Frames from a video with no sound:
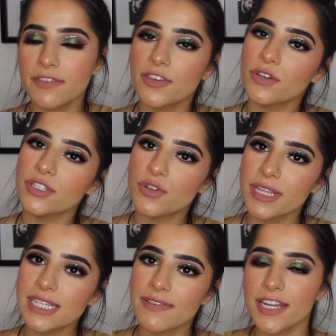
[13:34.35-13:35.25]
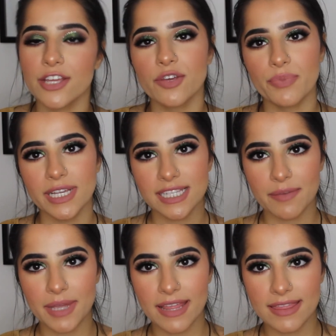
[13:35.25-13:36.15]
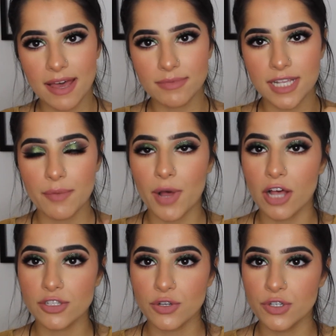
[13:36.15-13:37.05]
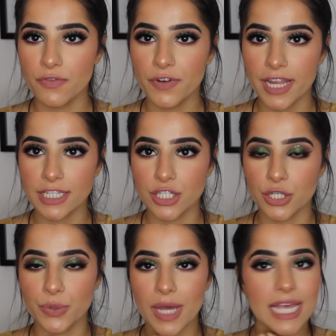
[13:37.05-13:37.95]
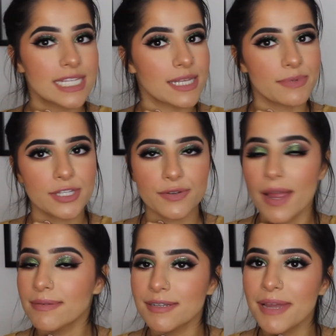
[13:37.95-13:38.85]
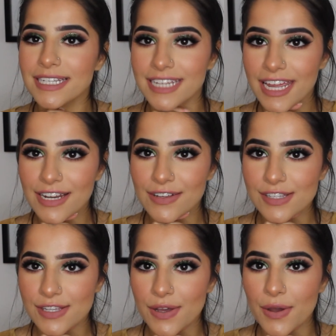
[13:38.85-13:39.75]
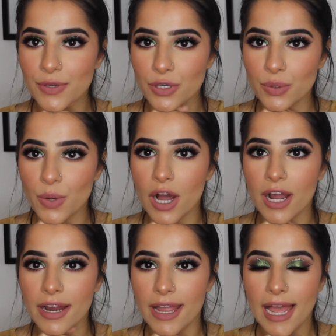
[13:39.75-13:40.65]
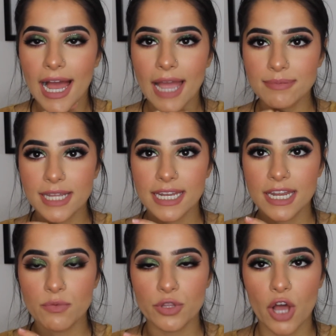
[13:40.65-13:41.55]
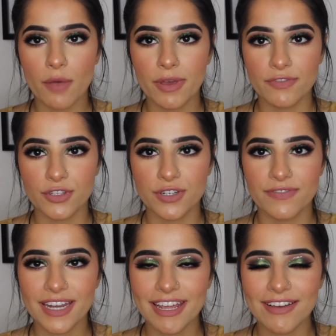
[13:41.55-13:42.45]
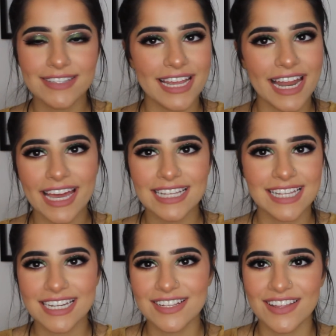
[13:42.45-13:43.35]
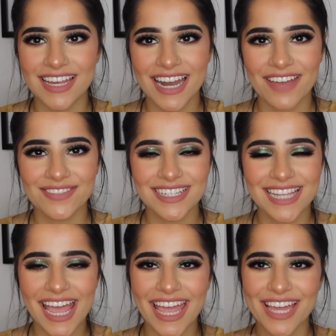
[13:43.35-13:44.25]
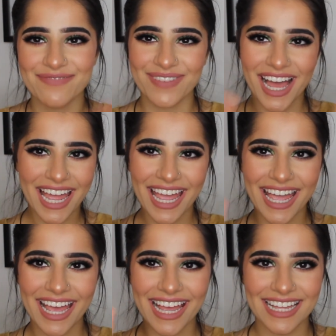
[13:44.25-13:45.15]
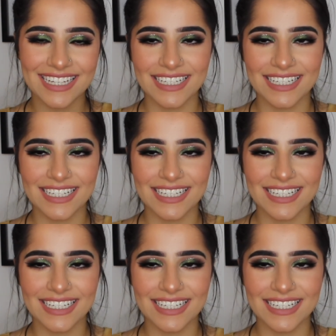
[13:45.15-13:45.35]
If you enjoy this video, then please give me a thumbs up. Also, don't forget to subscribe to my channel so you are updated with all my future videos. And I guess that is all that I have to say. Bye!